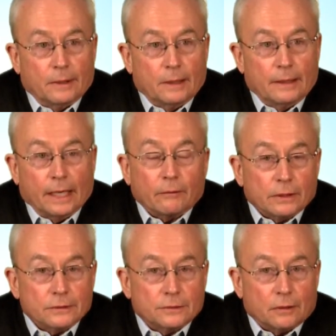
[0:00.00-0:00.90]

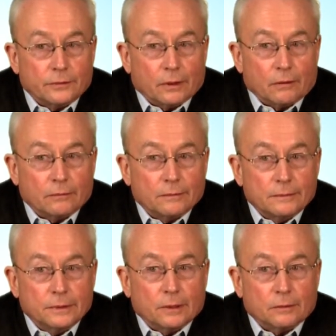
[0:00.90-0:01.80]
areas of
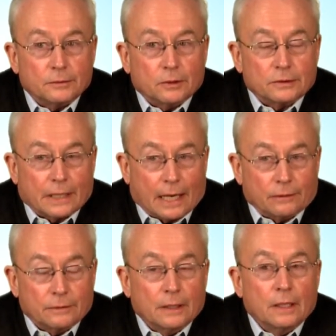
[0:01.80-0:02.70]
your
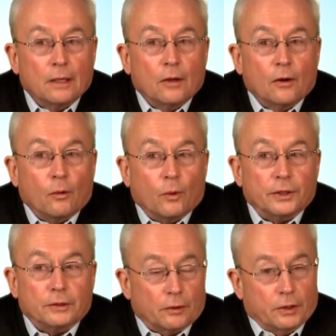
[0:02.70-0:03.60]
town where
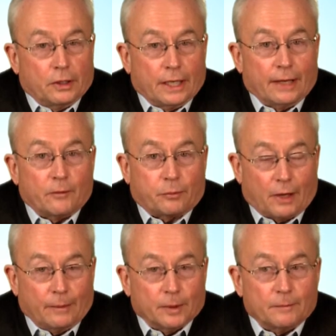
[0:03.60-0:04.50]
you know you're going to have a
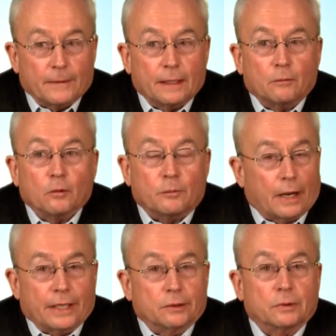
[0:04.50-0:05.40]
problem, and it will
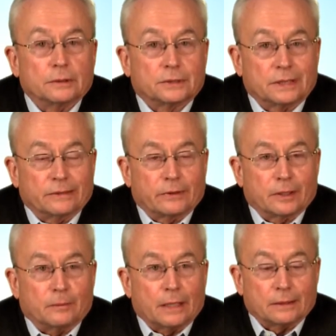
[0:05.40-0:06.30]
buy you a significant
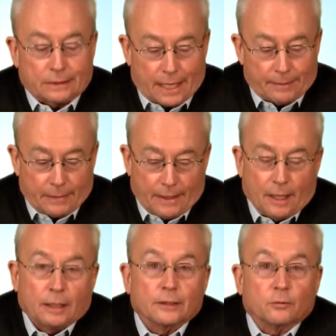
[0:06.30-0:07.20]
amount of time,
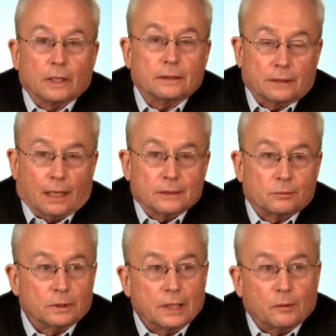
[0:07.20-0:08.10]
because what it does,
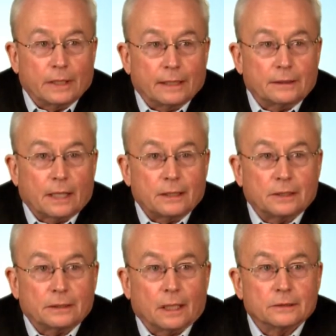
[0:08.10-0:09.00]
what liquid
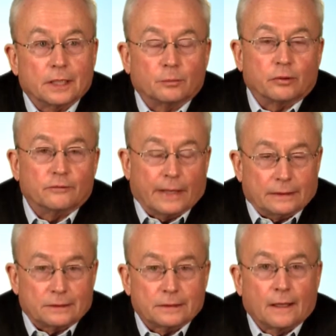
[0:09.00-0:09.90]
anti-icing does, it
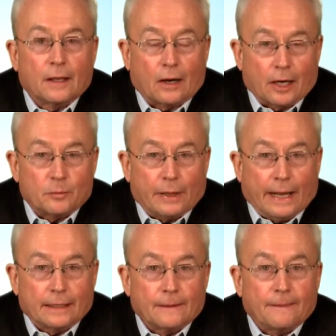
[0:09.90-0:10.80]
prevents hard
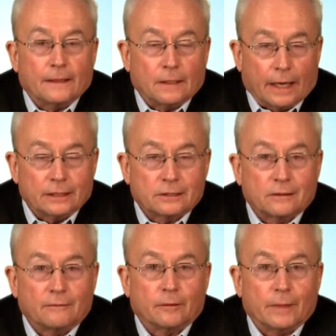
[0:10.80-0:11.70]
pack and ice
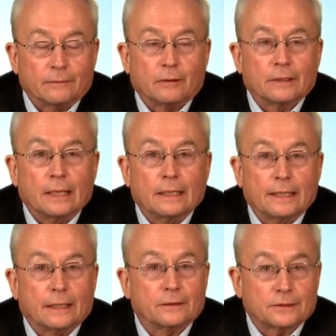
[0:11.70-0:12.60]
from ever
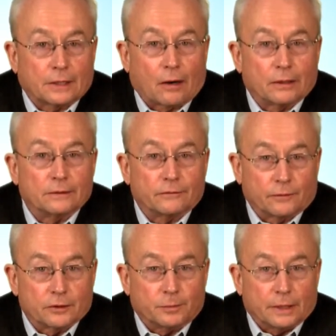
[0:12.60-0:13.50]
getting started in the
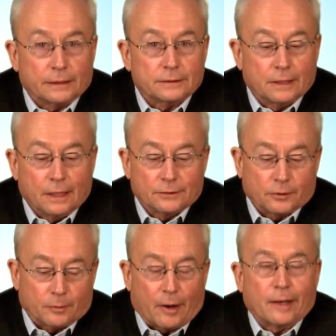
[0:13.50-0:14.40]
first place. So
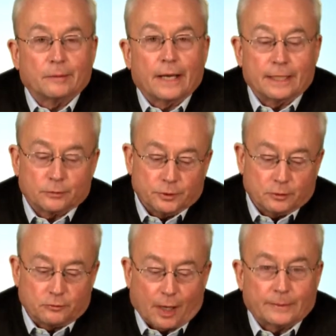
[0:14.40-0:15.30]
the bottom line is when you
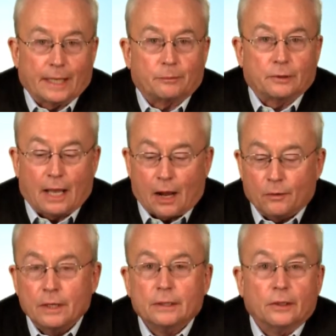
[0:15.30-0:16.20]
drop that
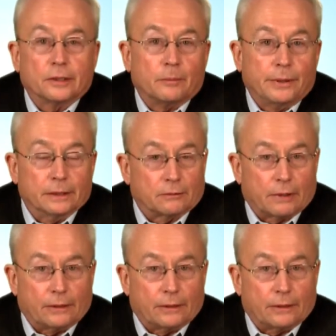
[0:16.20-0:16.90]
plow, you're going to peel it right